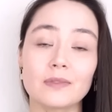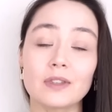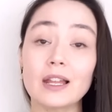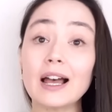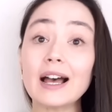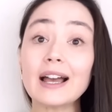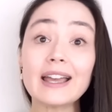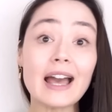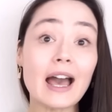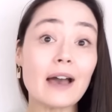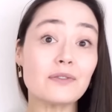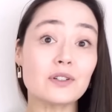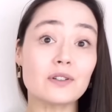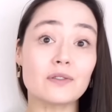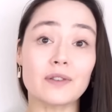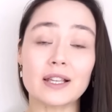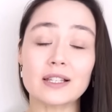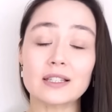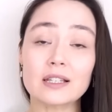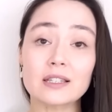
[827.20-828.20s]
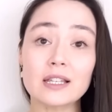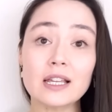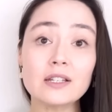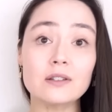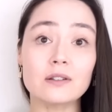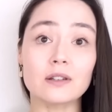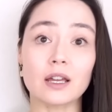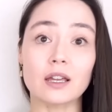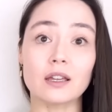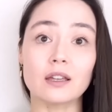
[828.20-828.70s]
I have to fix the sink
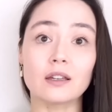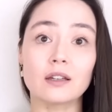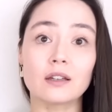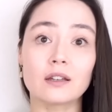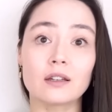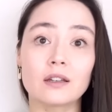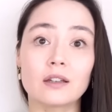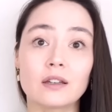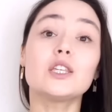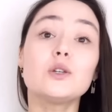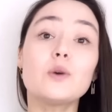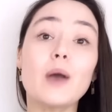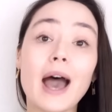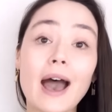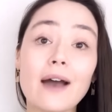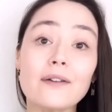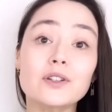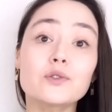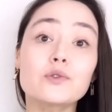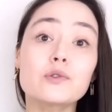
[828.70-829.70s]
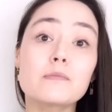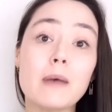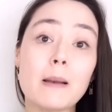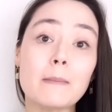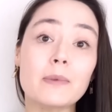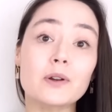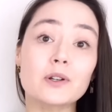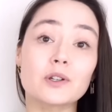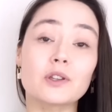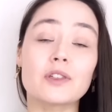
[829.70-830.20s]
today. You have to
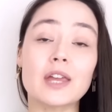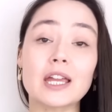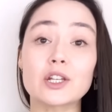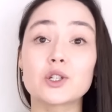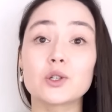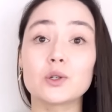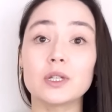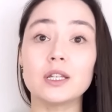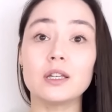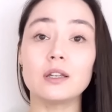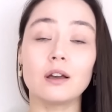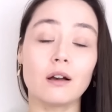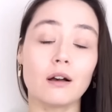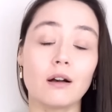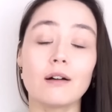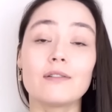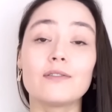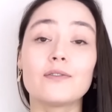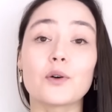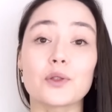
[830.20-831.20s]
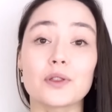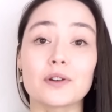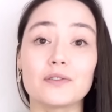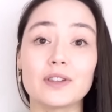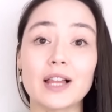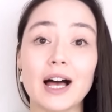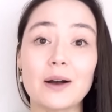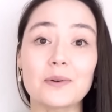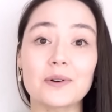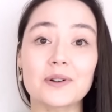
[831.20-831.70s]
remember to thank Julie for the
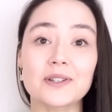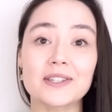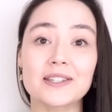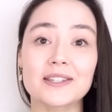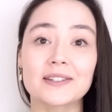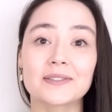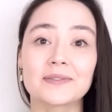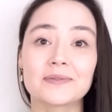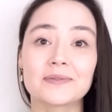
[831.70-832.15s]
flowers.